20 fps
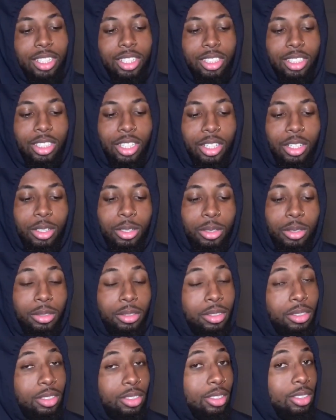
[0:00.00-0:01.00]

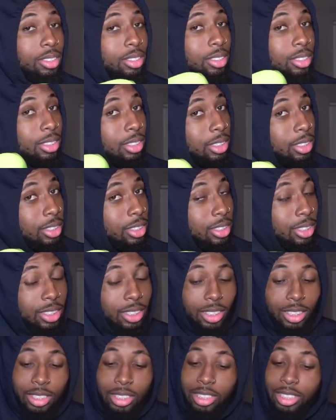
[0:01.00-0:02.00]
So,
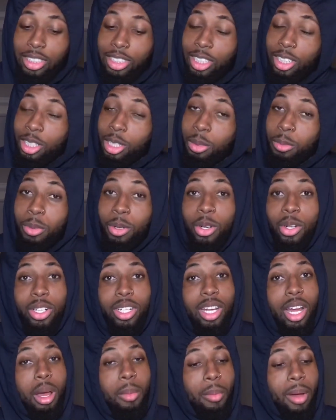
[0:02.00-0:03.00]

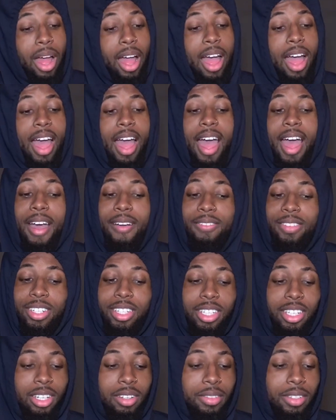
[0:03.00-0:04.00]
durability, I'm gonna have
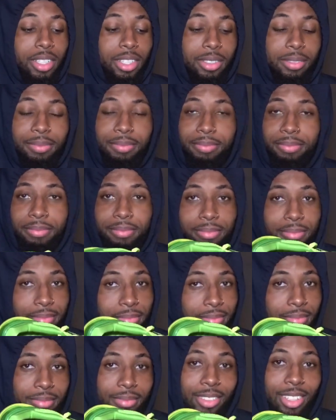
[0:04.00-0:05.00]
to give it
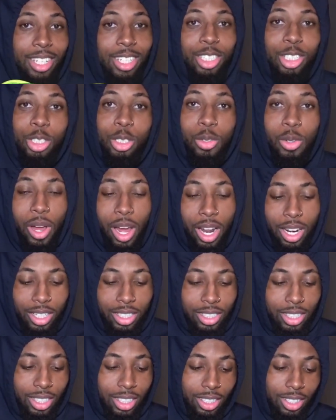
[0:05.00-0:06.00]
a 2 out of
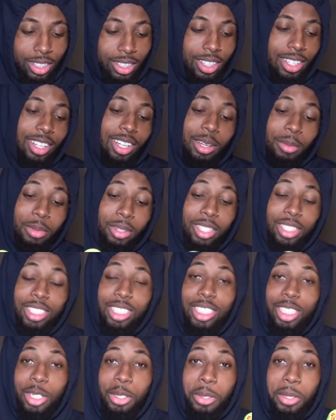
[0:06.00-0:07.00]
10. I mean, it's
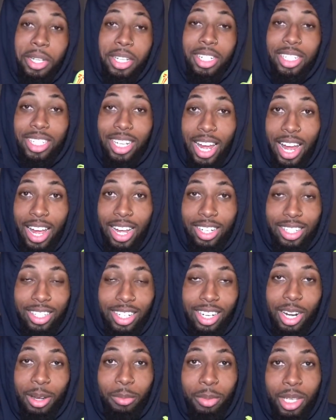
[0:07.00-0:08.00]
still intact,
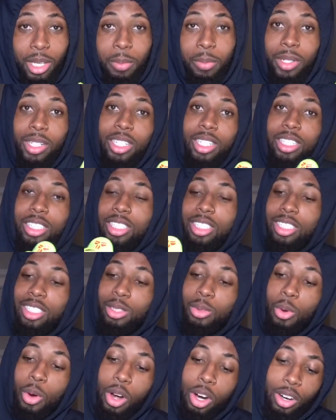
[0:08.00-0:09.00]
and I'm keeping these just as
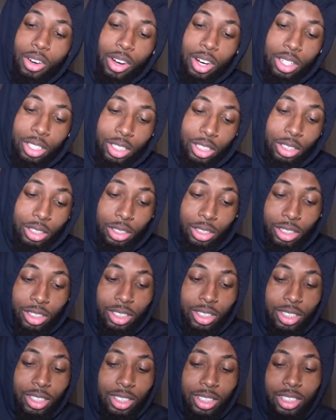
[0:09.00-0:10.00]
walk-around shoes,
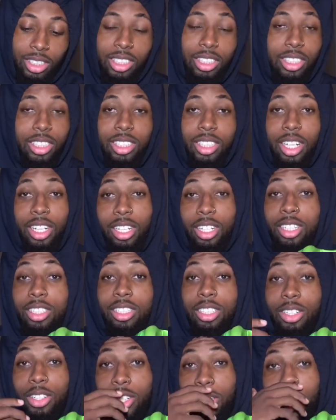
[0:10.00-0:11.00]
just because they look
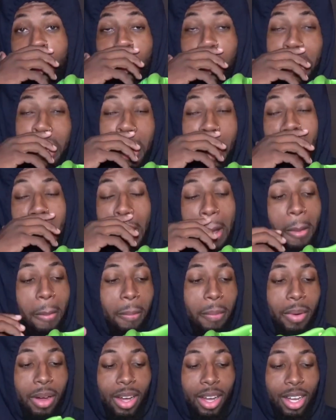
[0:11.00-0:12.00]
so good.
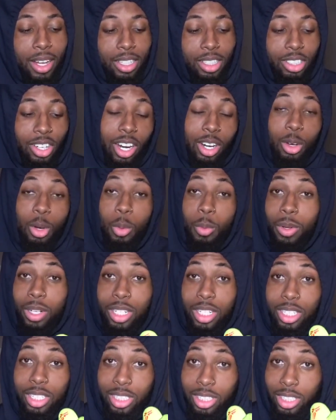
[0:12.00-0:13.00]
But trying to hoop in
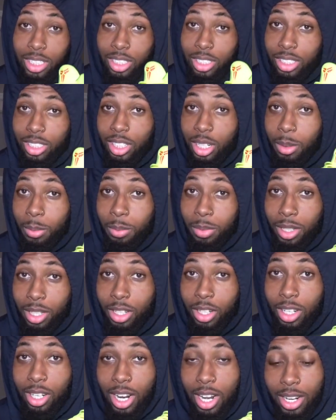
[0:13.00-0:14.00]
these and jump and
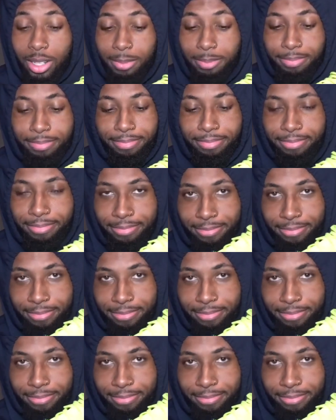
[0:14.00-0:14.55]
all that,